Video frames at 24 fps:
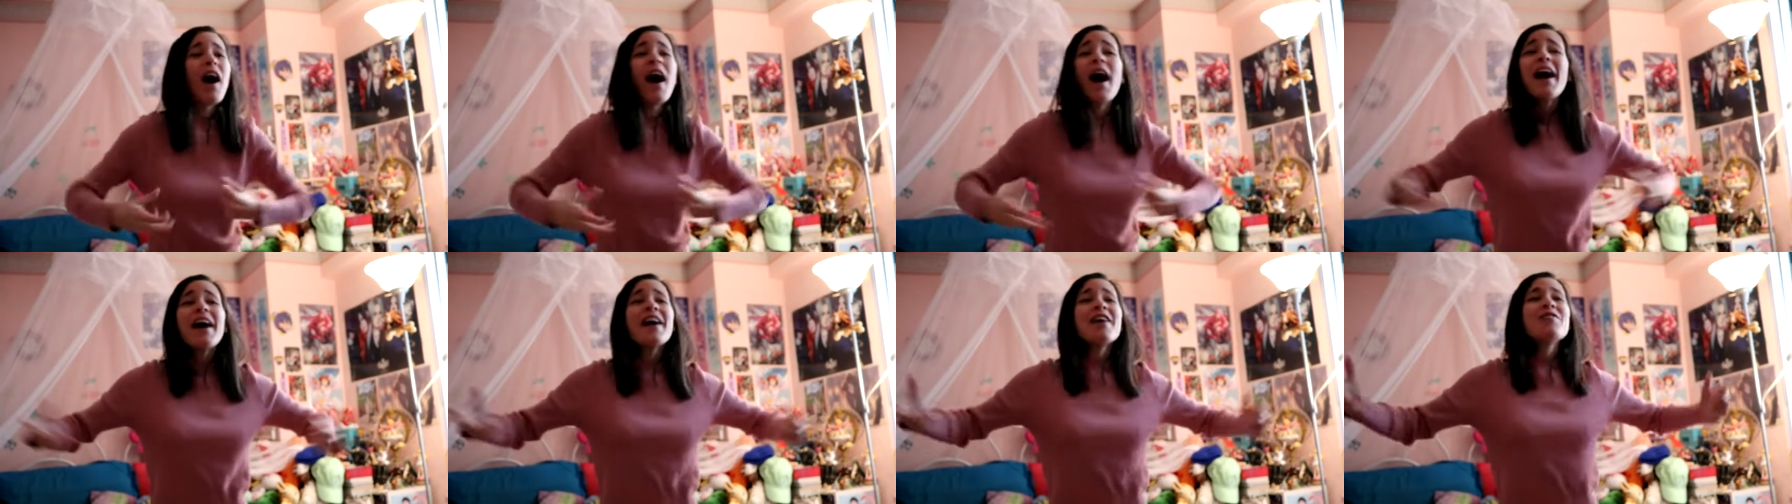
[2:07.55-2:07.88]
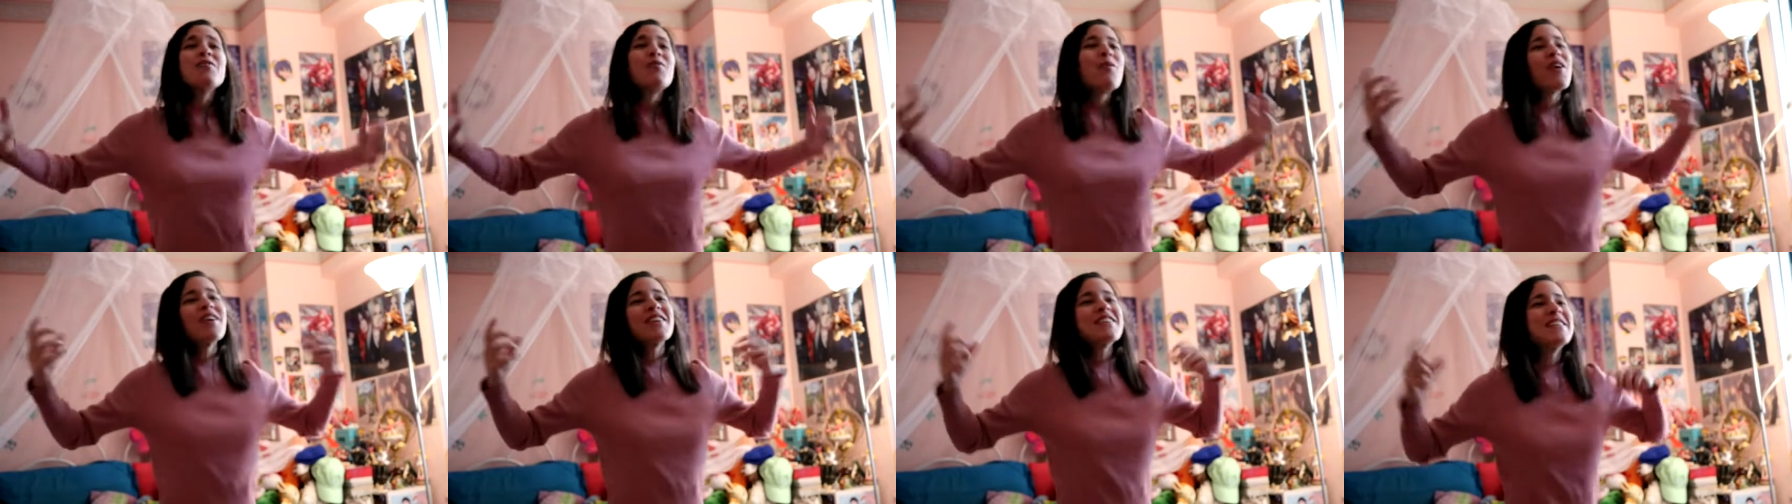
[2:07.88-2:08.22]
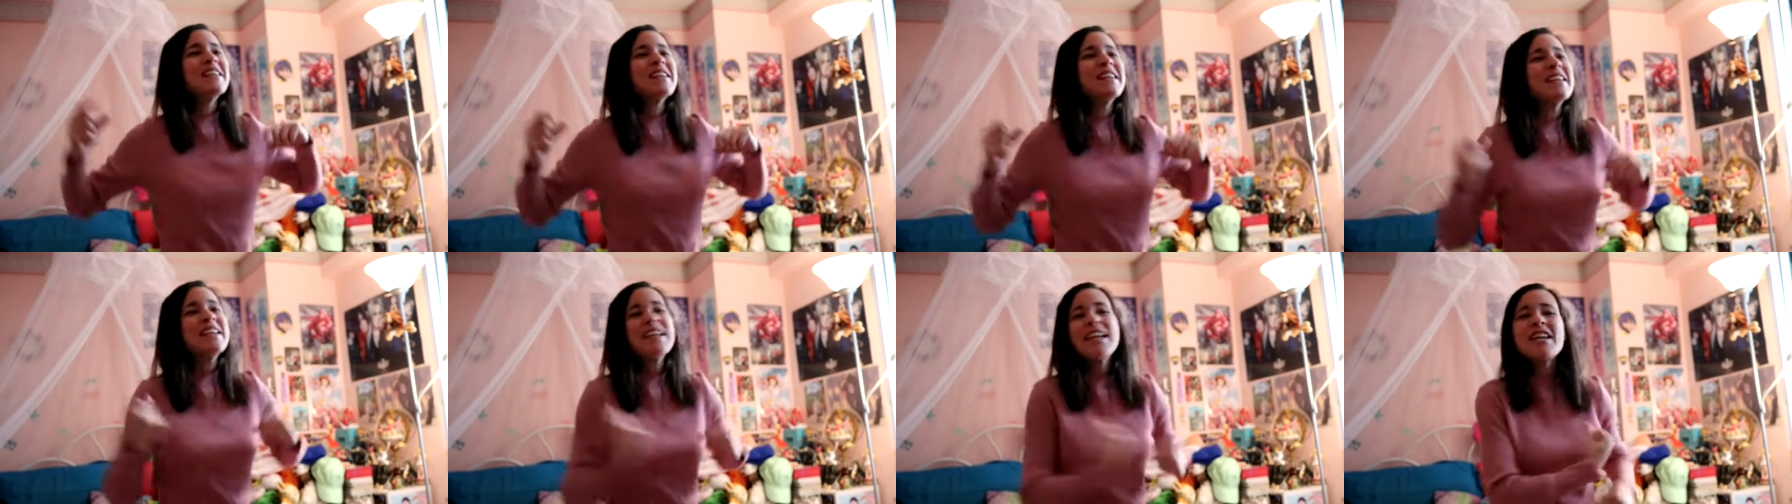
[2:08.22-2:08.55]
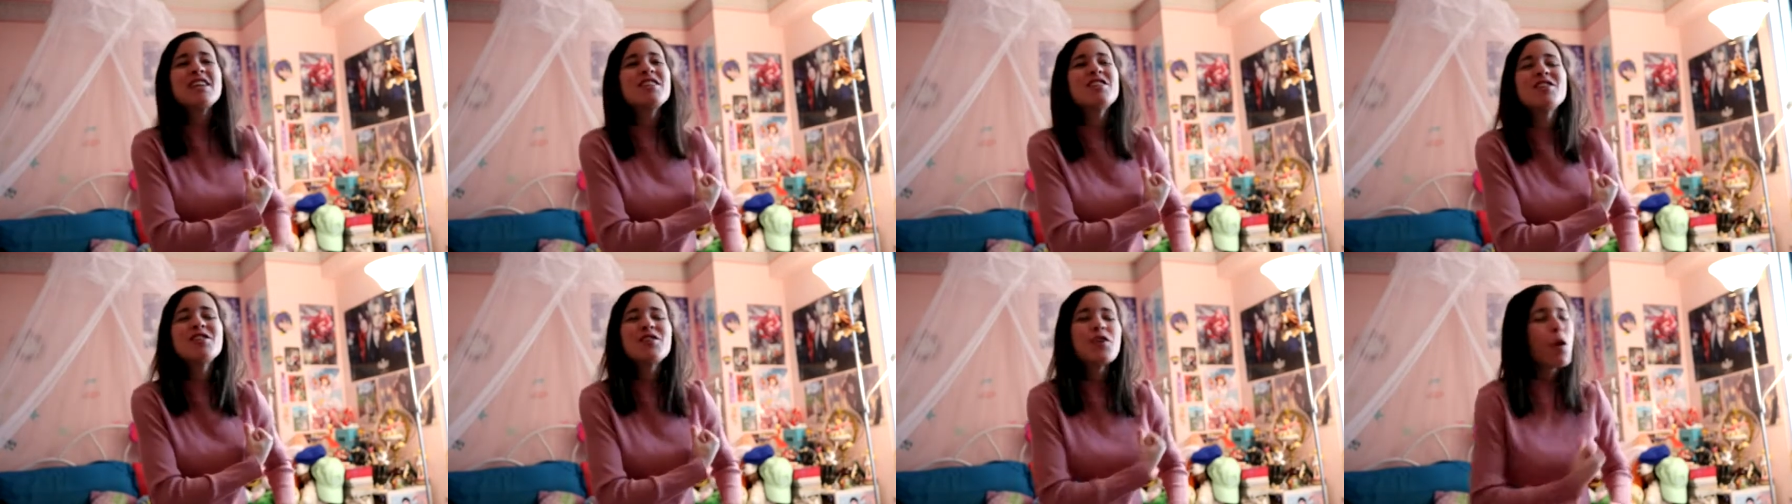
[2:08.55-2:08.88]
I Want to
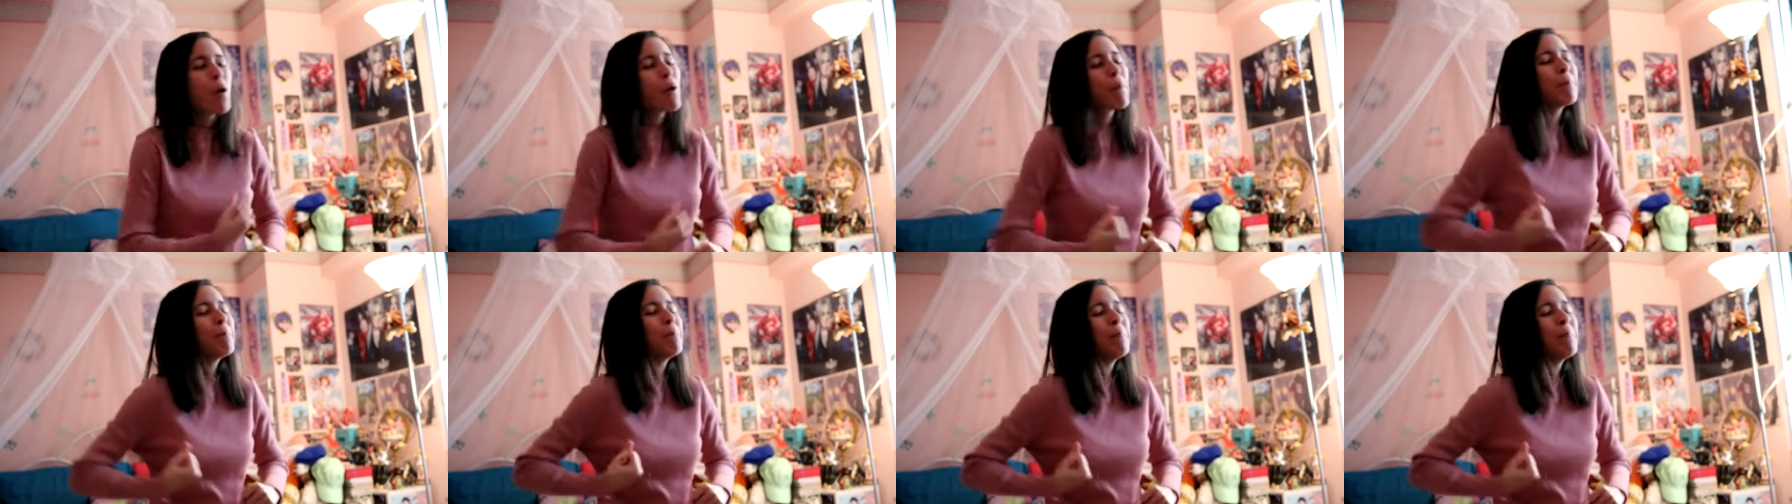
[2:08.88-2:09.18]
Eat Your